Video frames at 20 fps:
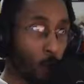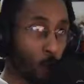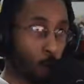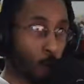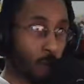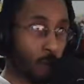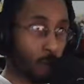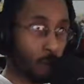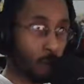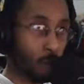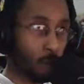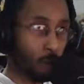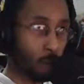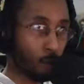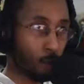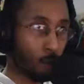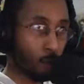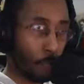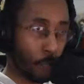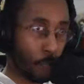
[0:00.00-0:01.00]
been
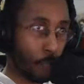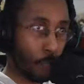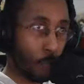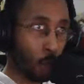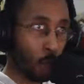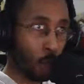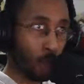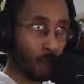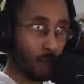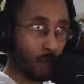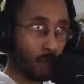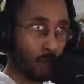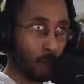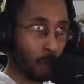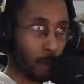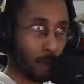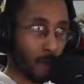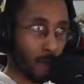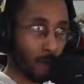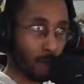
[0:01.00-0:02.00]
pretty good
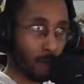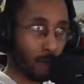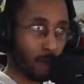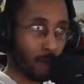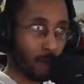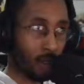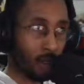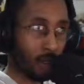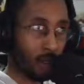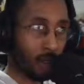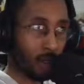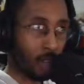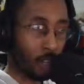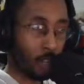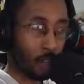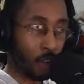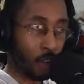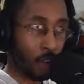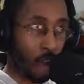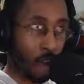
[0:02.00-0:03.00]
about like
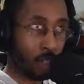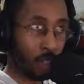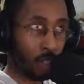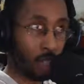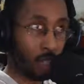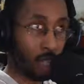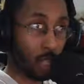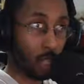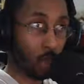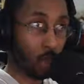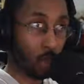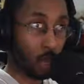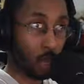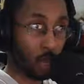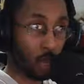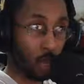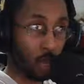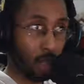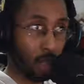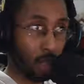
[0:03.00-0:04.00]
not
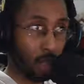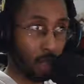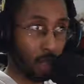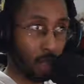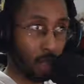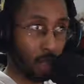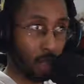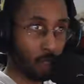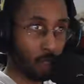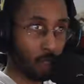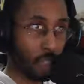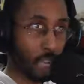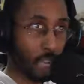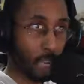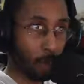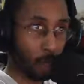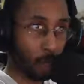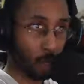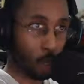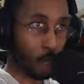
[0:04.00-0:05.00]
censoring
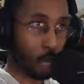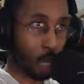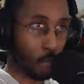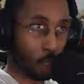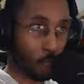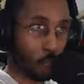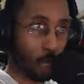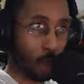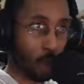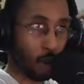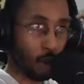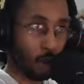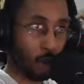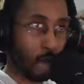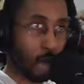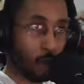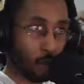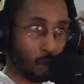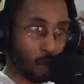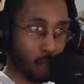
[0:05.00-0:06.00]
games like Senran
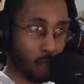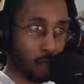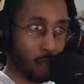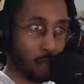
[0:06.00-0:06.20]
Kagura.